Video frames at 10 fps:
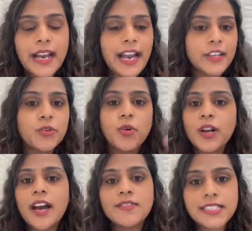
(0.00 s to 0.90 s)
and you
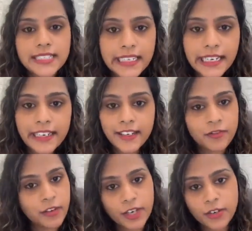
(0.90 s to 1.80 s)
don't have a screen
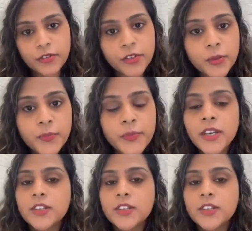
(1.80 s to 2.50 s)
in front of you.